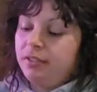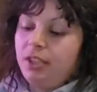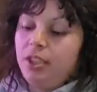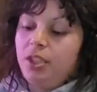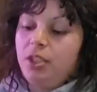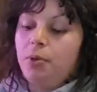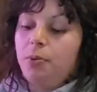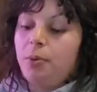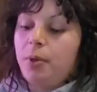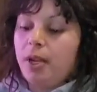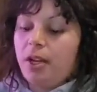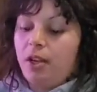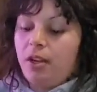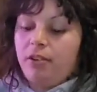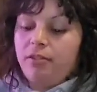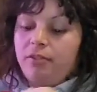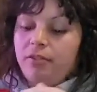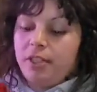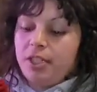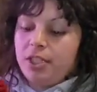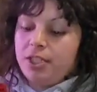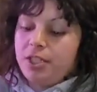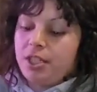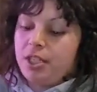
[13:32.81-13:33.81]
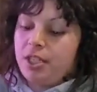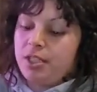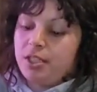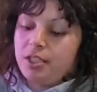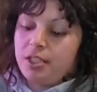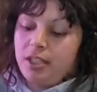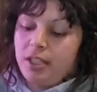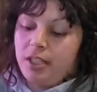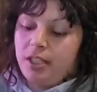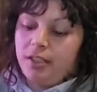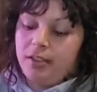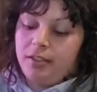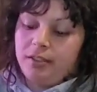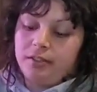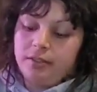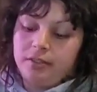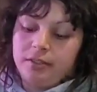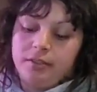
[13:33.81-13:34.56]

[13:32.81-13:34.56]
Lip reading: You know what? I'll finish that tonight.